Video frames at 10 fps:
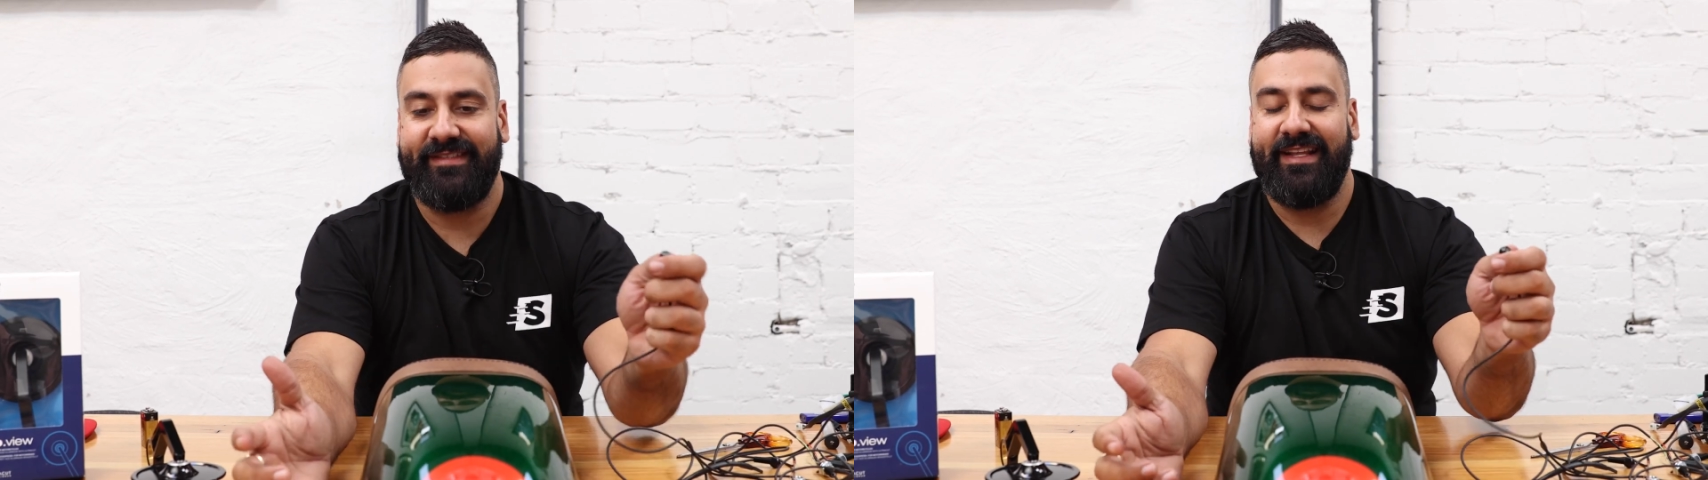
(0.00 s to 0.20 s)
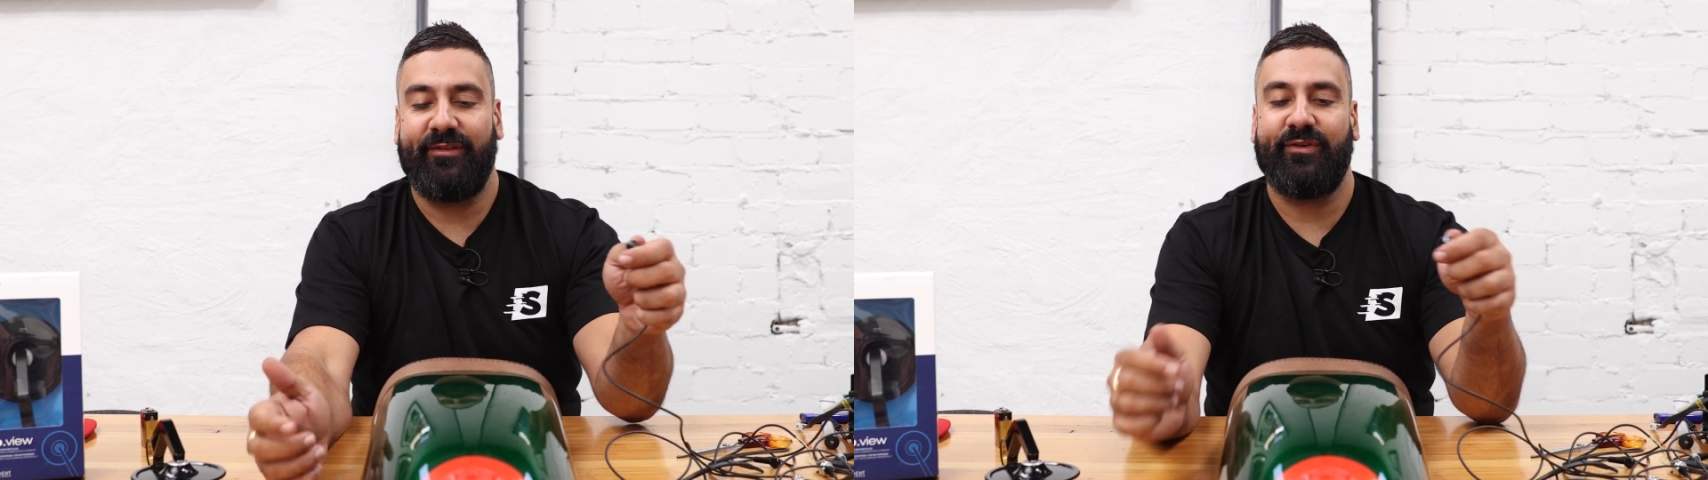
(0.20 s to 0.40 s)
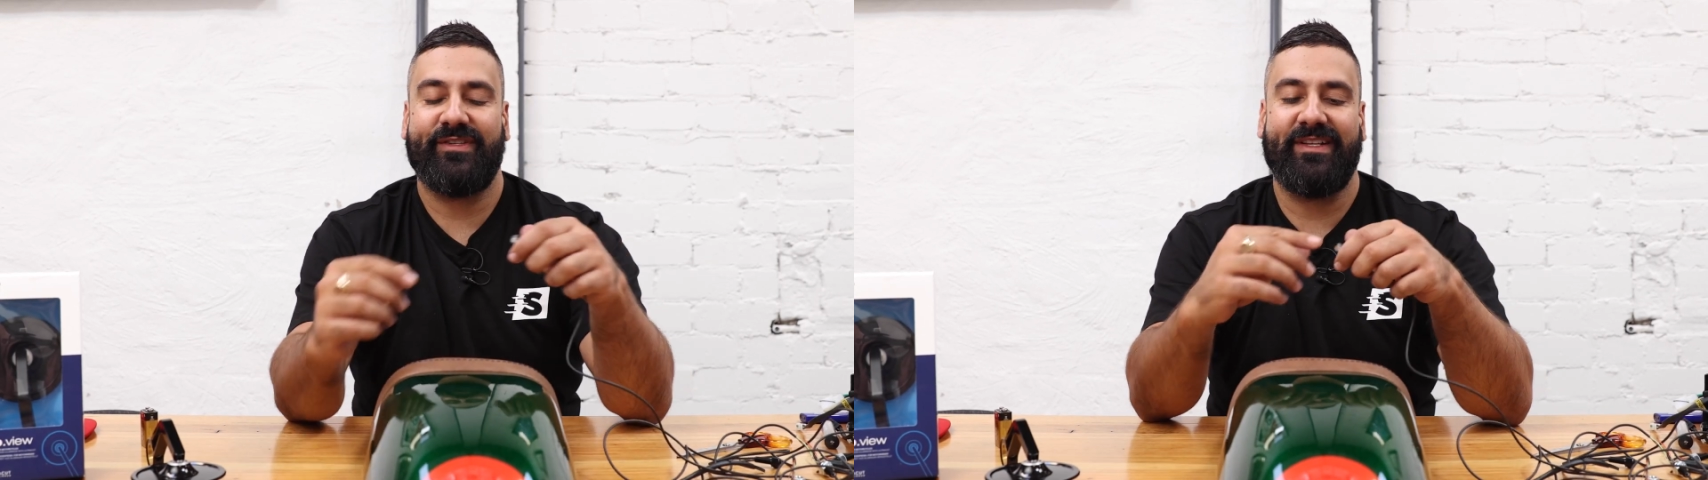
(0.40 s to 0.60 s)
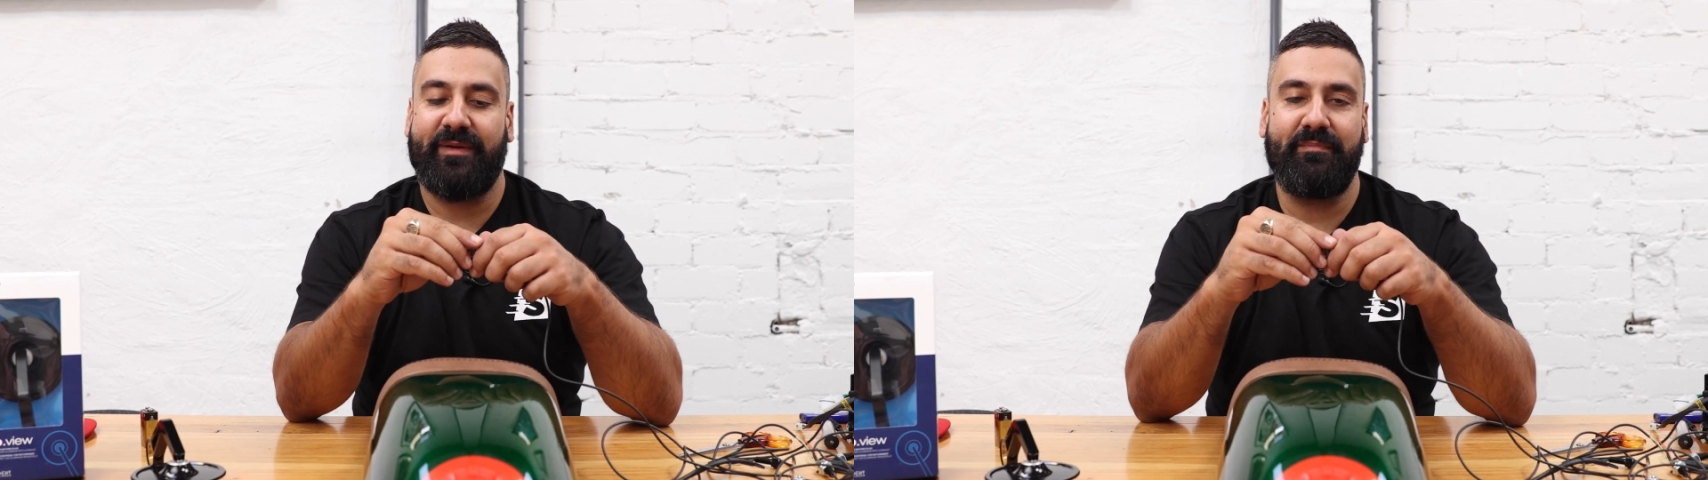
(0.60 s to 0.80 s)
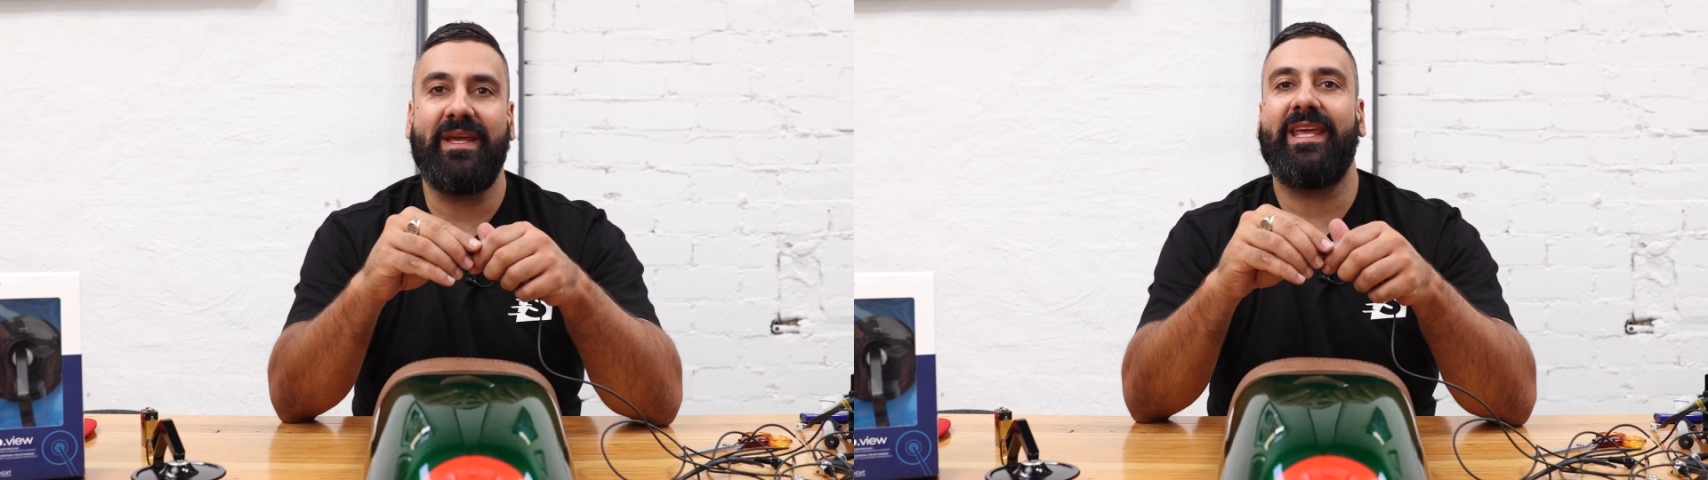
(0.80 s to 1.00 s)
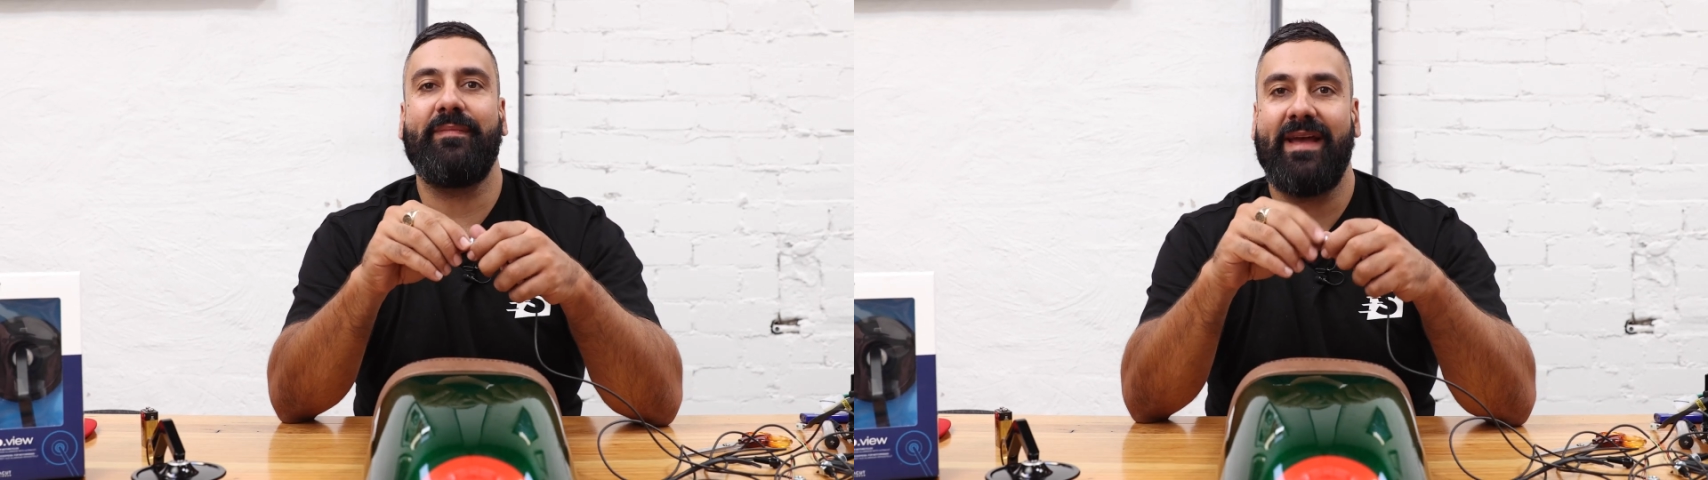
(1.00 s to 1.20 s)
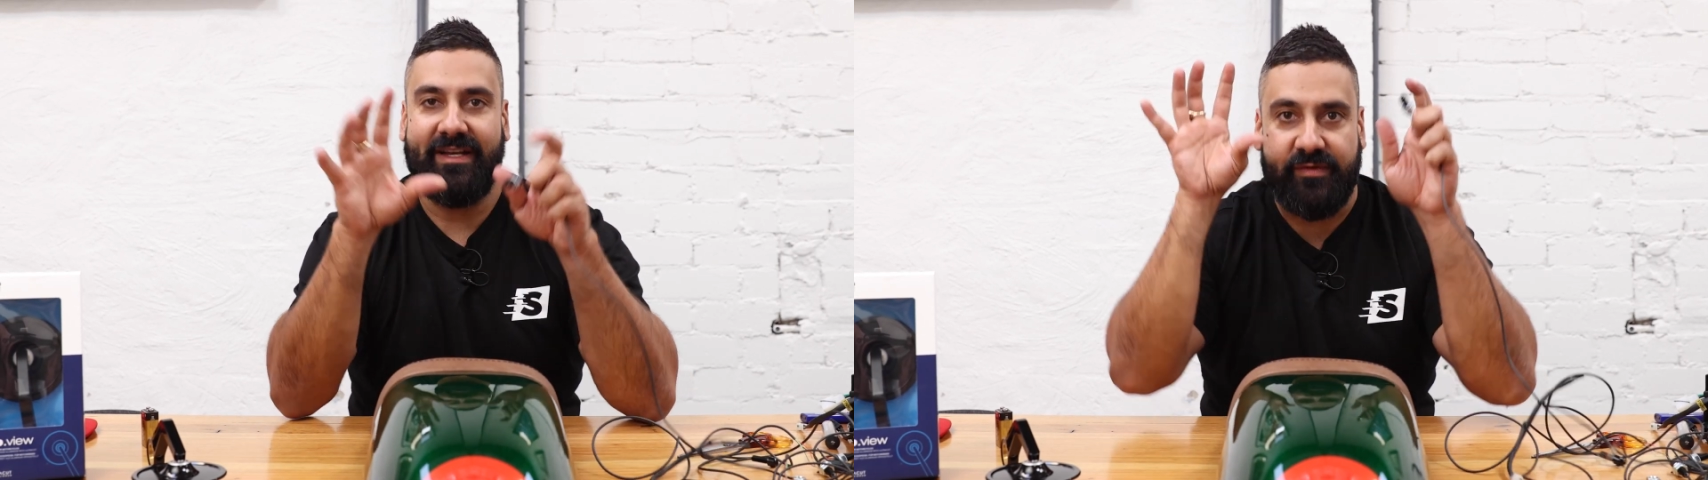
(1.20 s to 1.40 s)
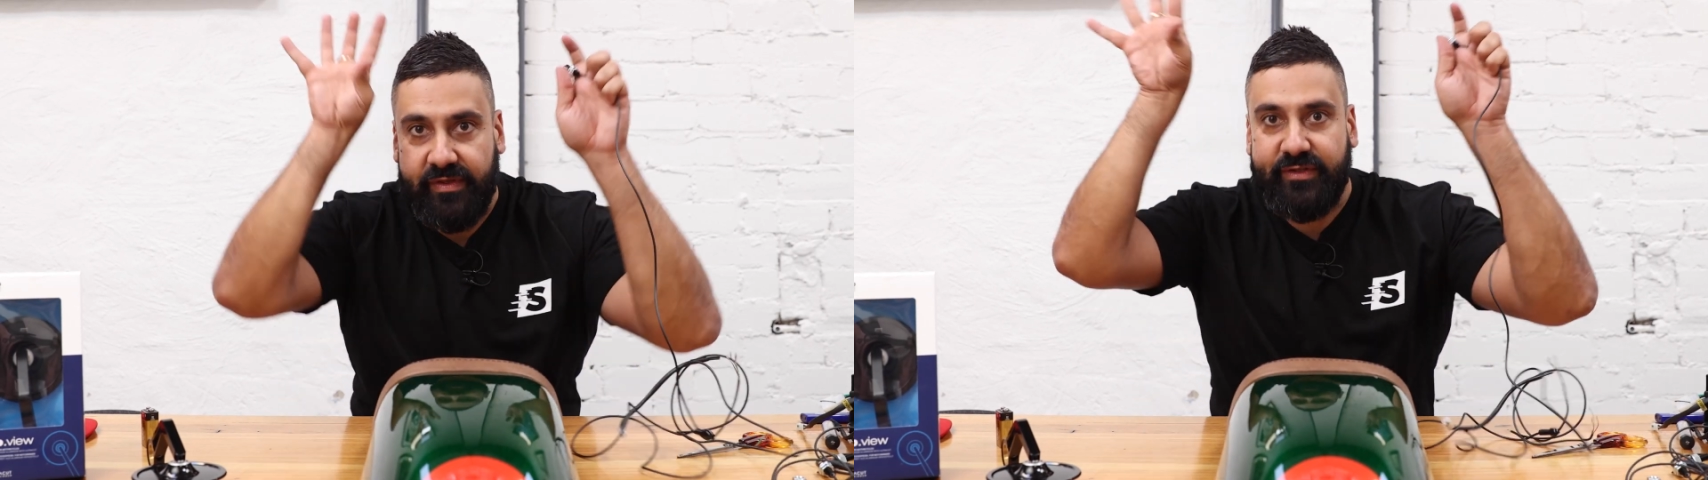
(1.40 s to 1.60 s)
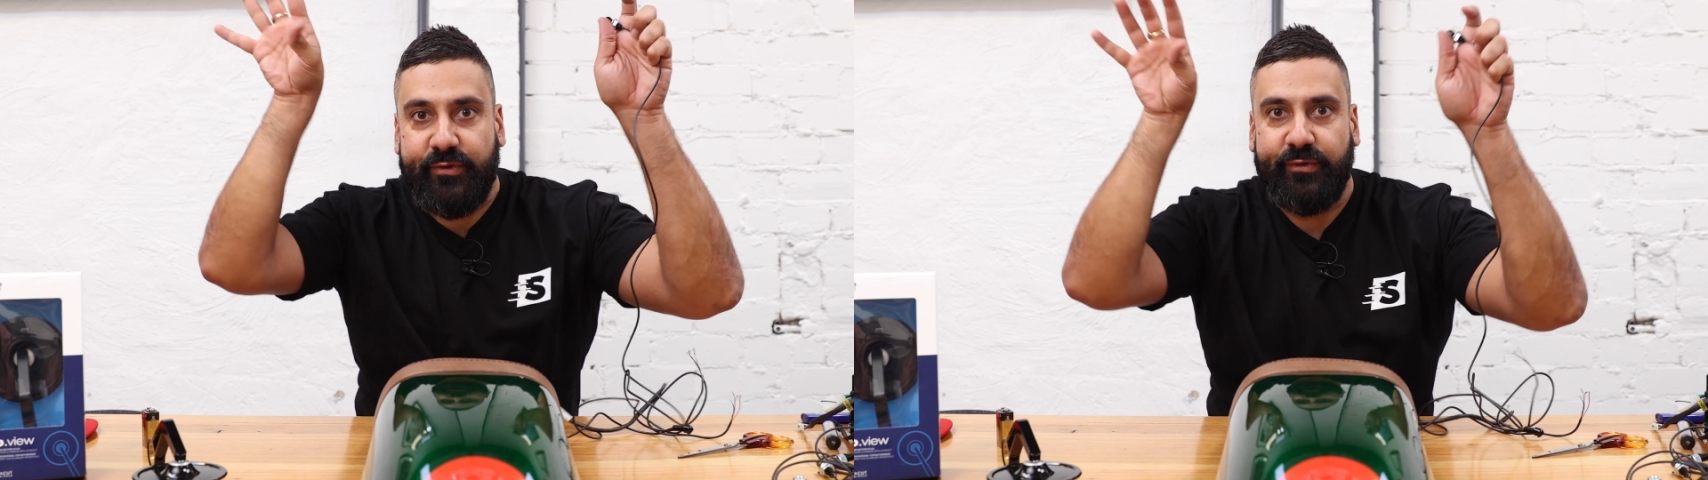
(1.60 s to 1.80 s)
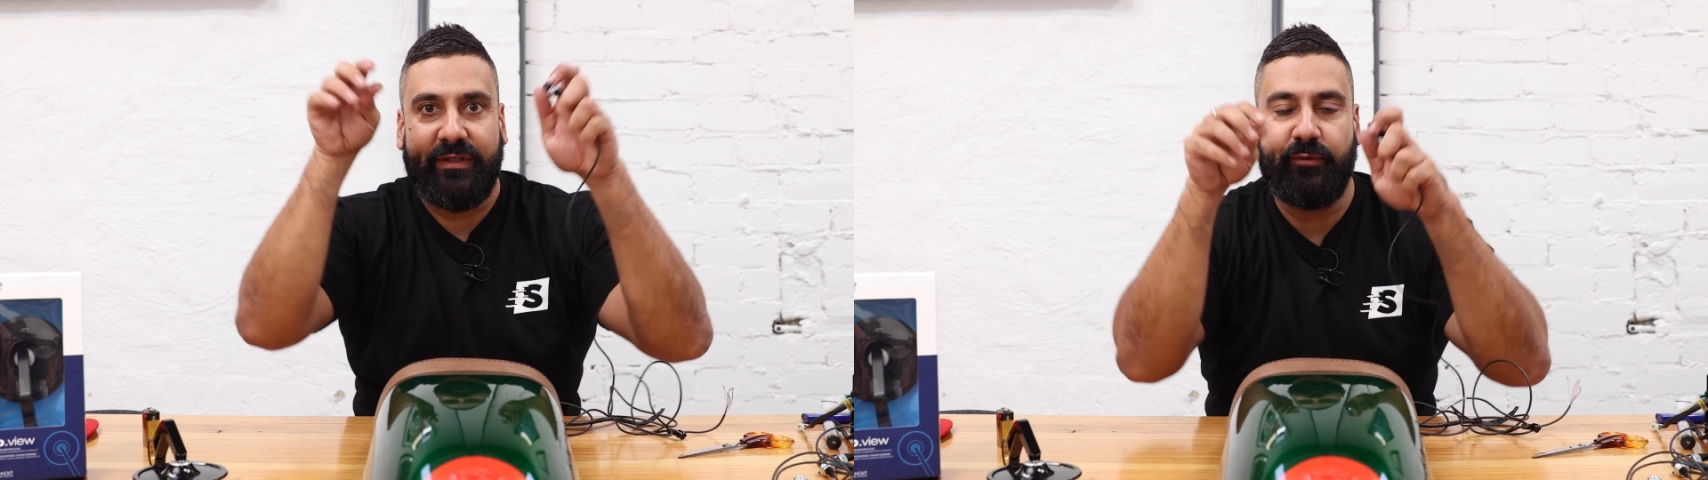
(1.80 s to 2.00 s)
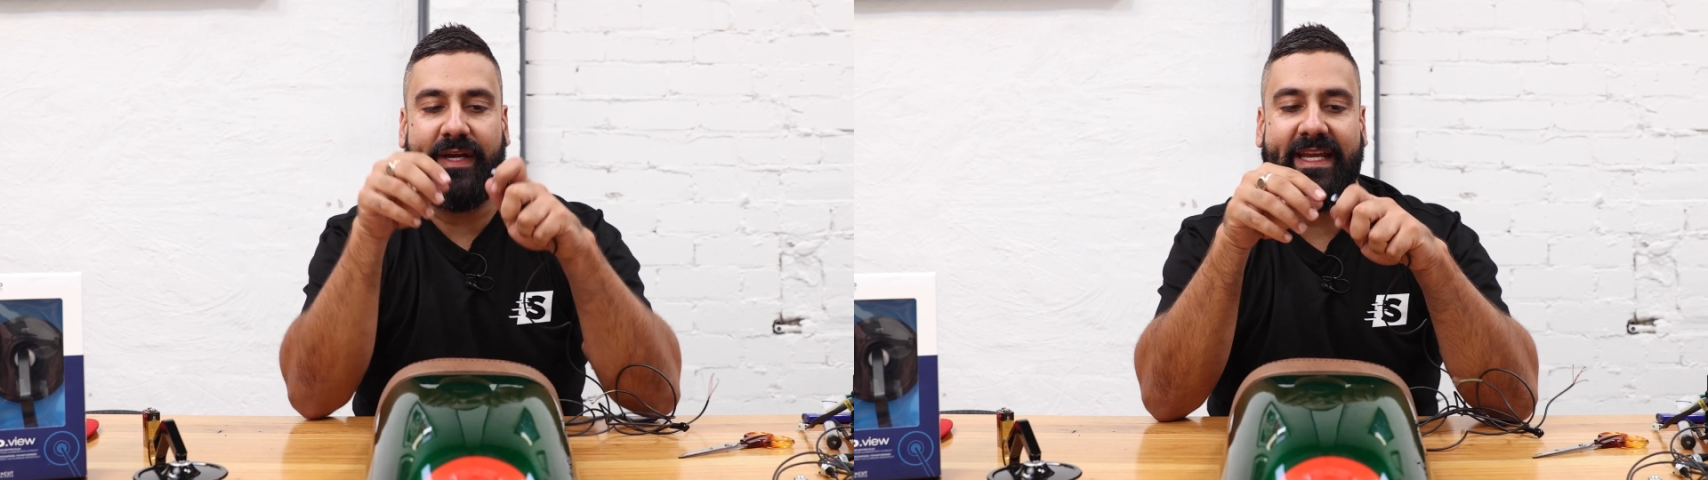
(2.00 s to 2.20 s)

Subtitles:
looks like Mickey Mouse with two little